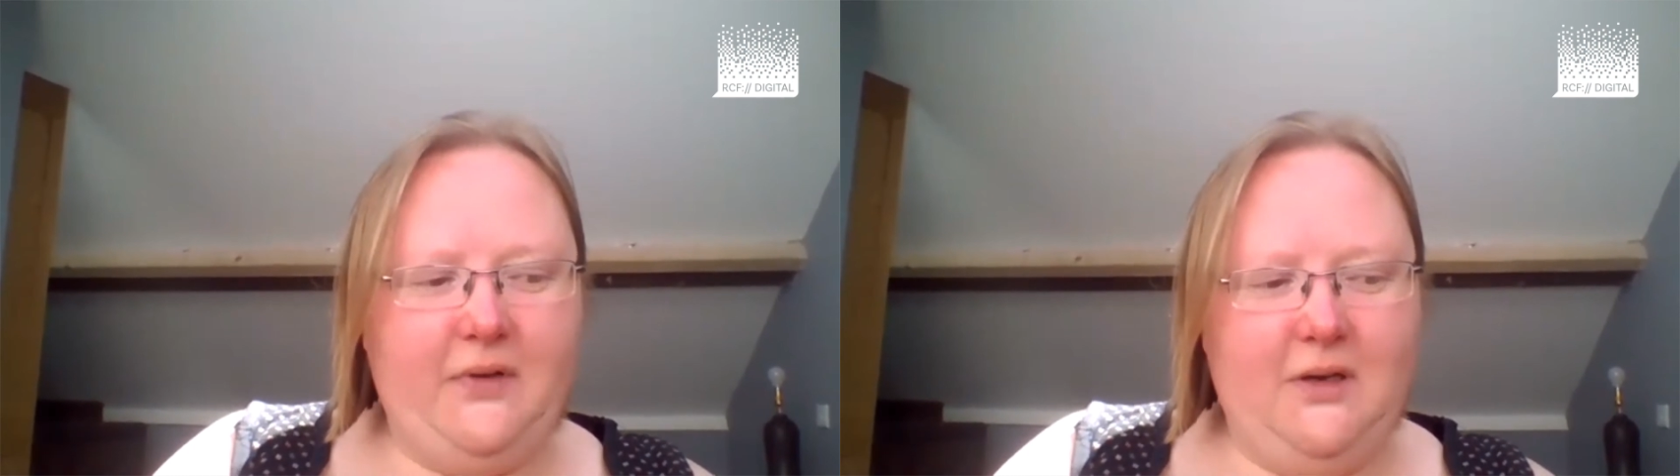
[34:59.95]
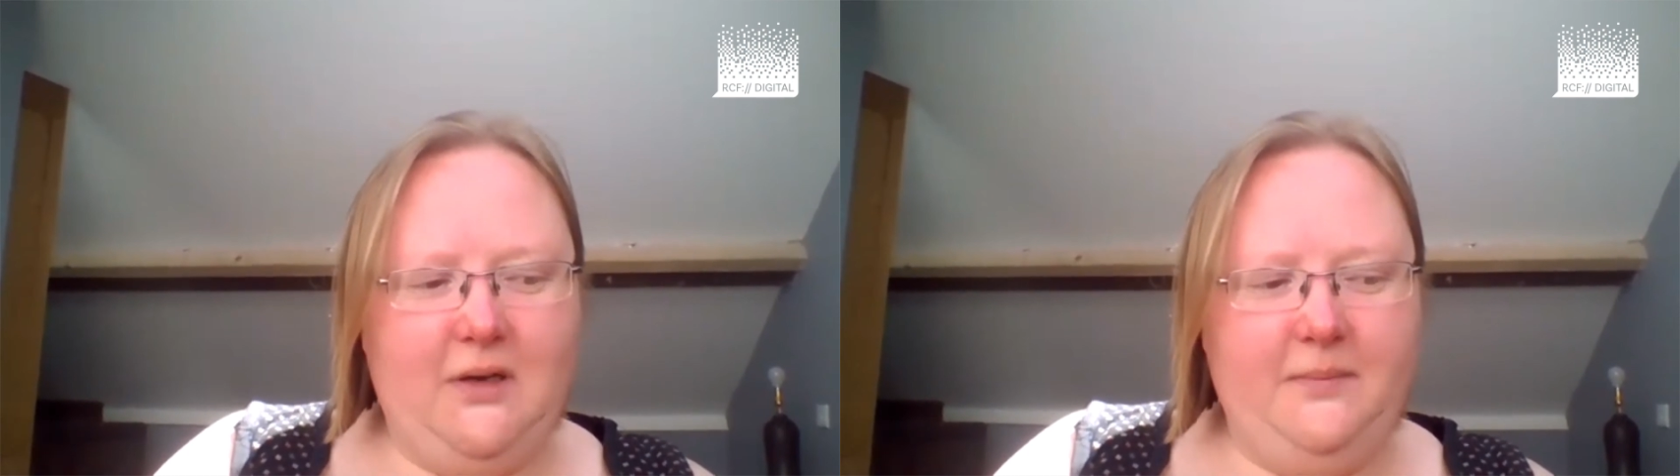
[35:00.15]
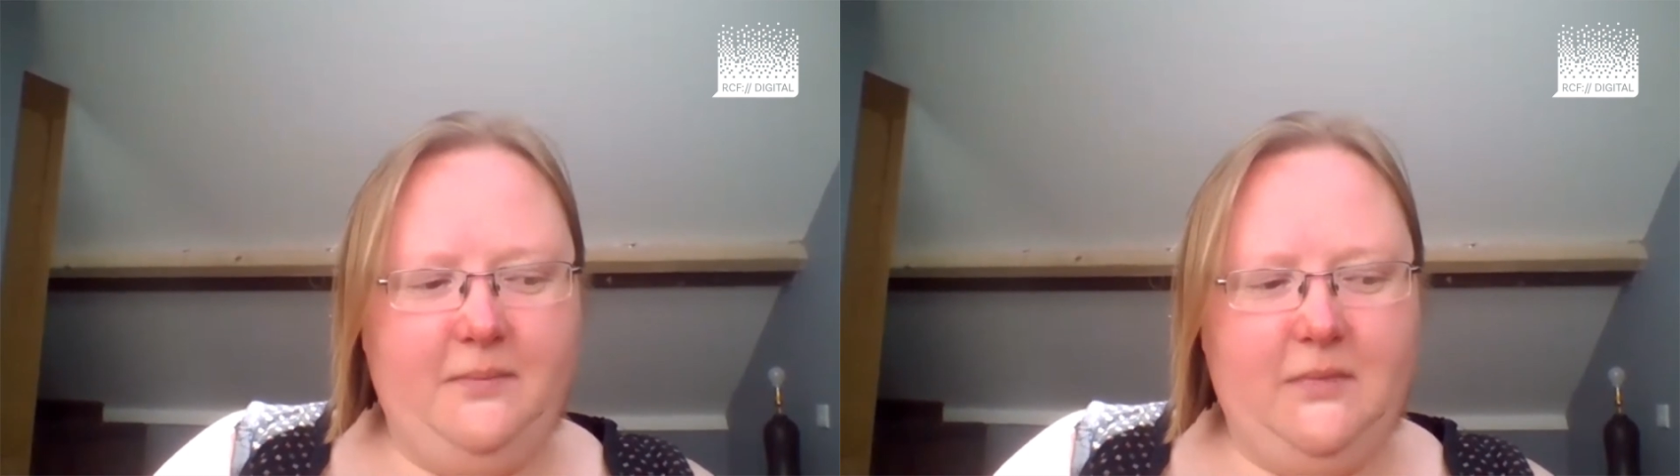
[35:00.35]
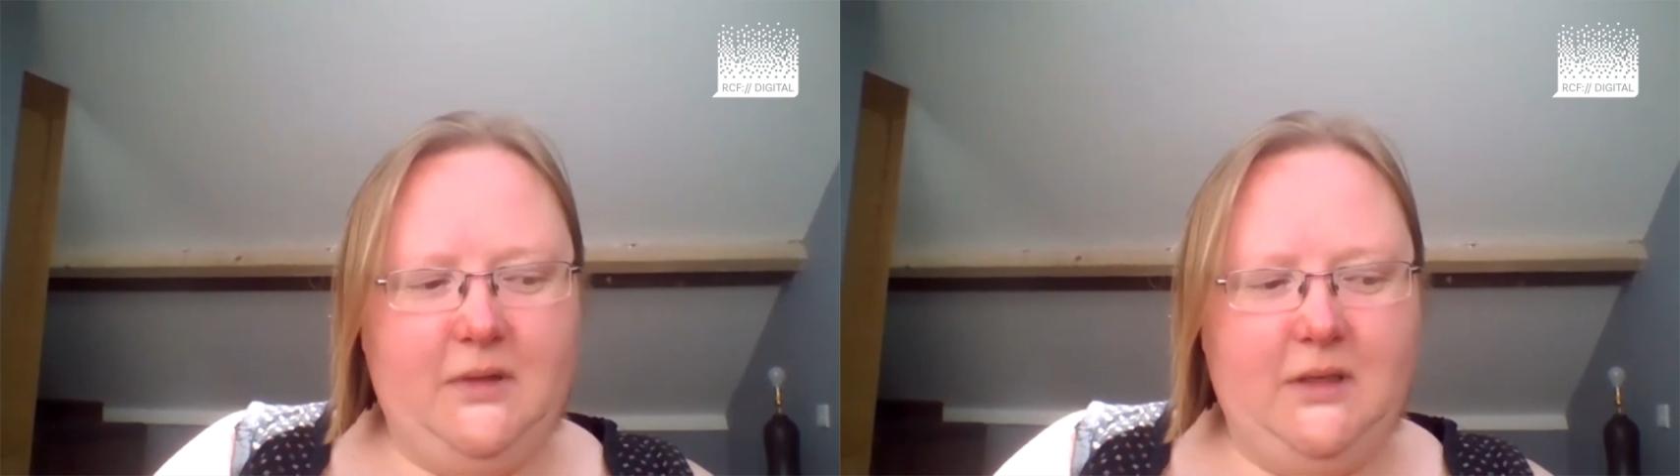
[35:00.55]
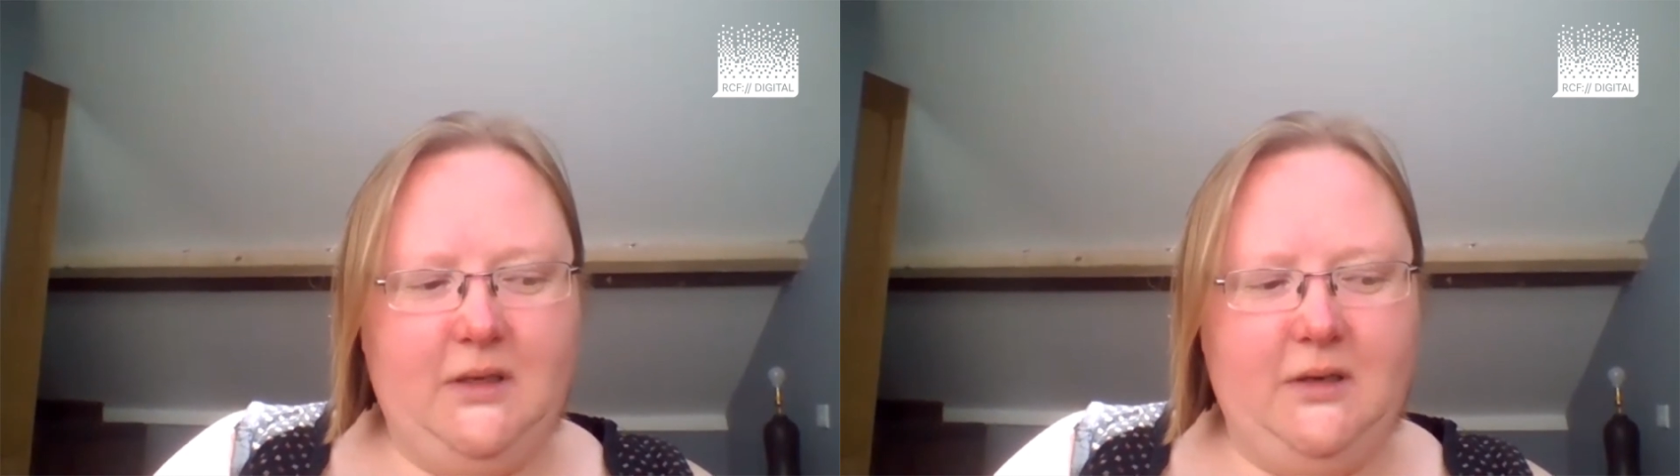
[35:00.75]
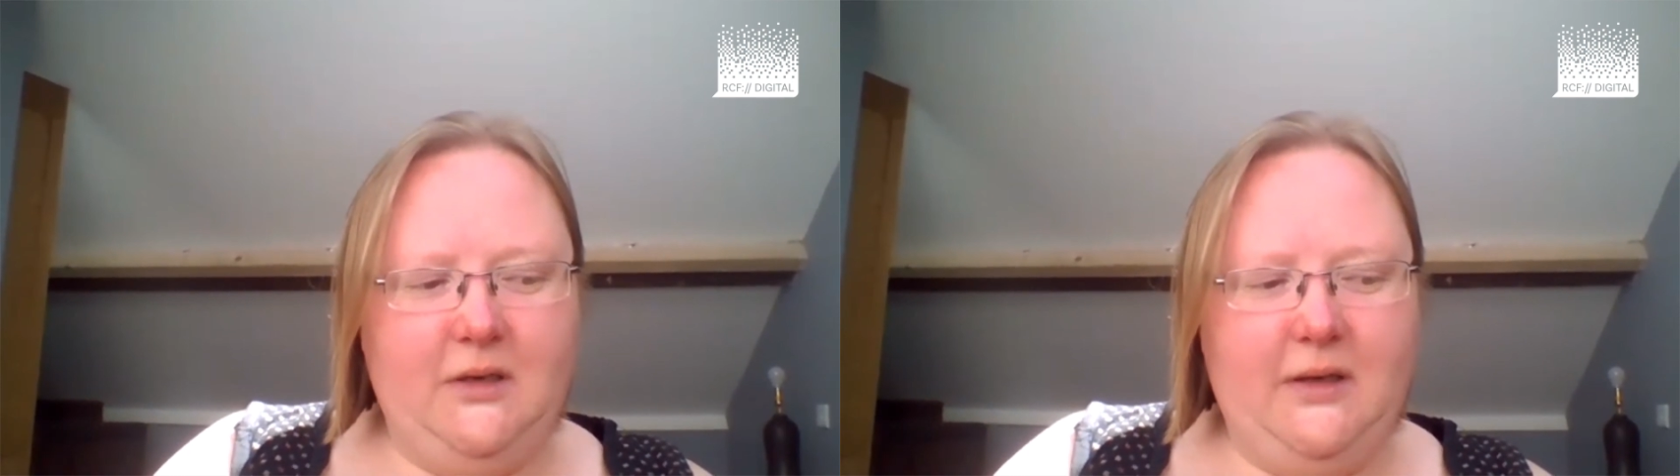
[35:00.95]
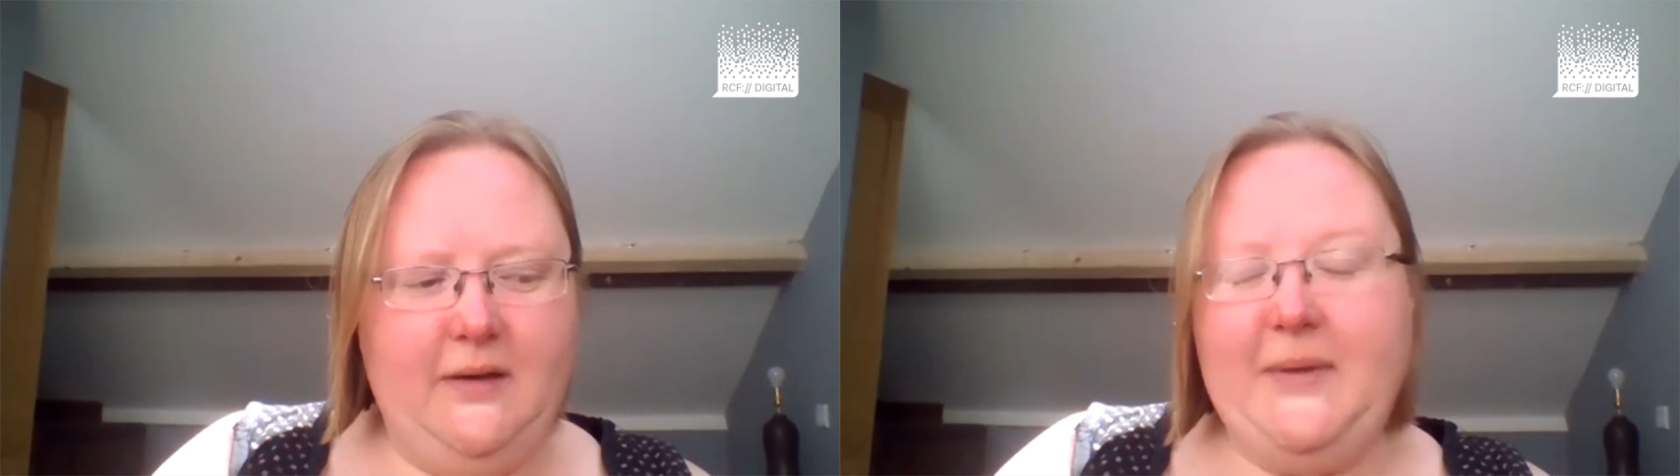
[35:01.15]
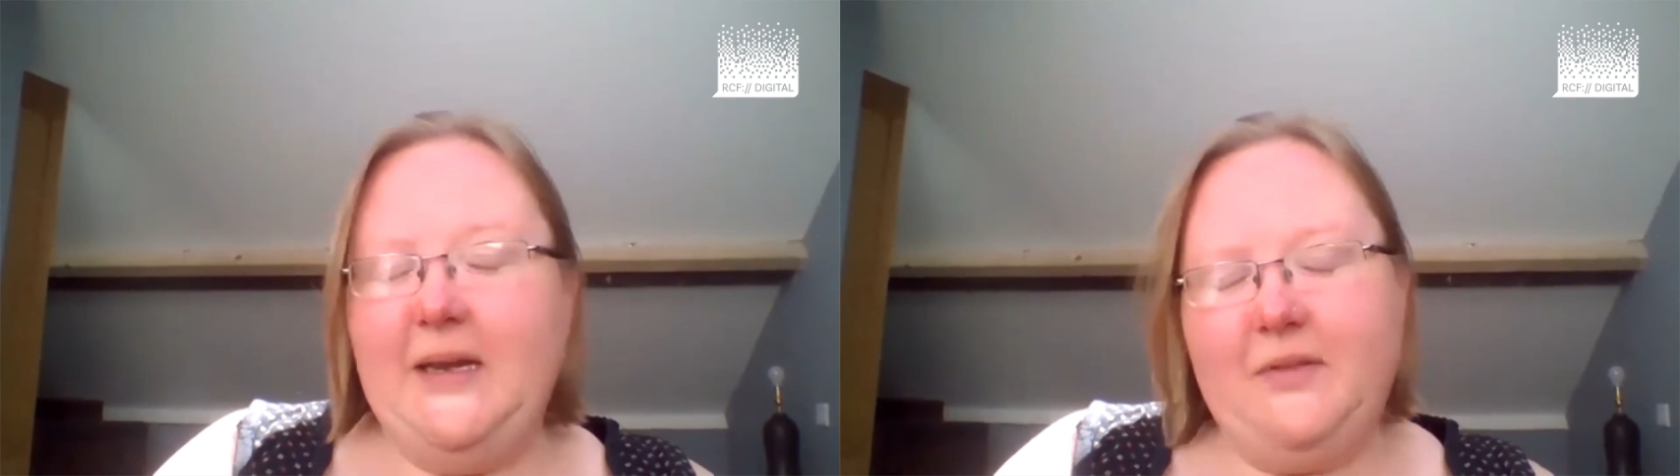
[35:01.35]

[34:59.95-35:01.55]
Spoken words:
if